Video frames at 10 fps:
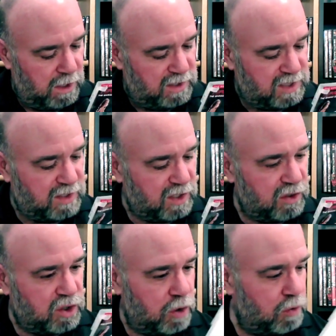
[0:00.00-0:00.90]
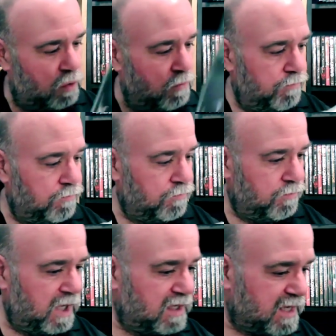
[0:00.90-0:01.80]
season two.
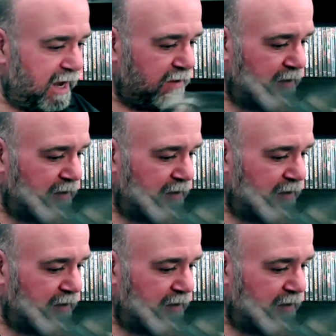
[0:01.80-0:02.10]
It's sad